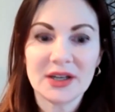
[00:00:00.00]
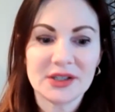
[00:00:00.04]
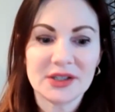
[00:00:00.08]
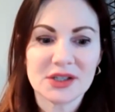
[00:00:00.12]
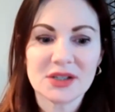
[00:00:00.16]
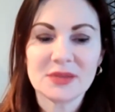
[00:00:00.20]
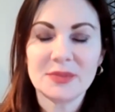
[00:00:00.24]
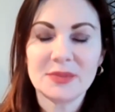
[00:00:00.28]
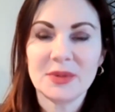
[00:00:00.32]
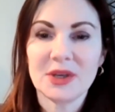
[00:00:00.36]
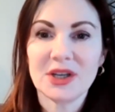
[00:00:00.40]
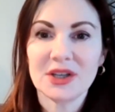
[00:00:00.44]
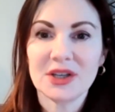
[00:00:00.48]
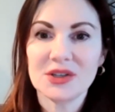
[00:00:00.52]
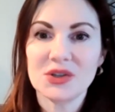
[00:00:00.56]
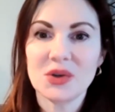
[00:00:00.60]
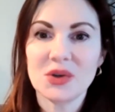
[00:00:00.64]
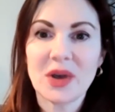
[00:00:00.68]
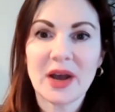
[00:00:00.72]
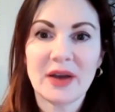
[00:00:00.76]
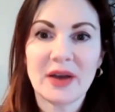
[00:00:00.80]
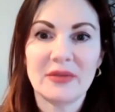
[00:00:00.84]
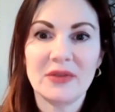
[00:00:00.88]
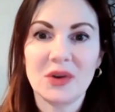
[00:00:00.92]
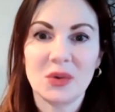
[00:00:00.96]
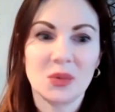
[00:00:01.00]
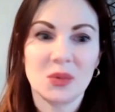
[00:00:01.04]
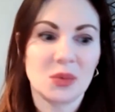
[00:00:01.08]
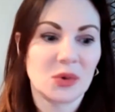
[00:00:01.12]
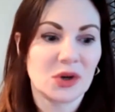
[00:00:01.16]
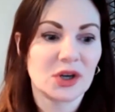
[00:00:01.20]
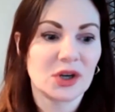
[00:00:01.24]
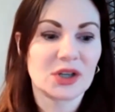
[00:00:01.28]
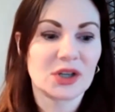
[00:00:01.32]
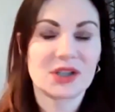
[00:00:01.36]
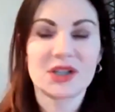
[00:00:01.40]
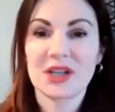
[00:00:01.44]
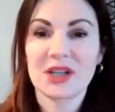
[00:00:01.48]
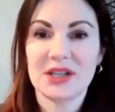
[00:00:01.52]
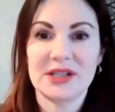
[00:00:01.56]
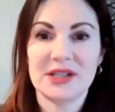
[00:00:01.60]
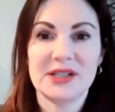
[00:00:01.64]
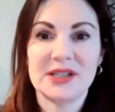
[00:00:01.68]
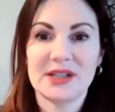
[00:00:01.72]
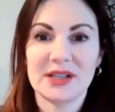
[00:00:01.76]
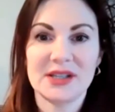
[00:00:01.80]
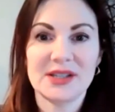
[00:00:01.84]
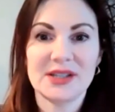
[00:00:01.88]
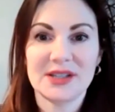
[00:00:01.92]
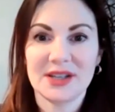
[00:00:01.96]
And just because you haven't worked
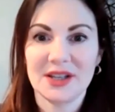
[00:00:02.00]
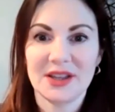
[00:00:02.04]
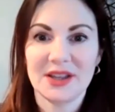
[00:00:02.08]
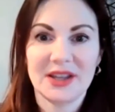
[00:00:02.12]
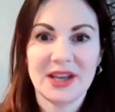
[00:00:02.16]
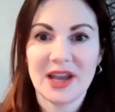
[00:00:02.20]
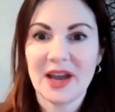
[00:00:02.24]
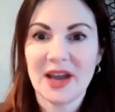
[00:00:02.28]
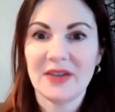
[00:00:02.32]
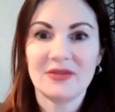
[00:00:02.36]
consistently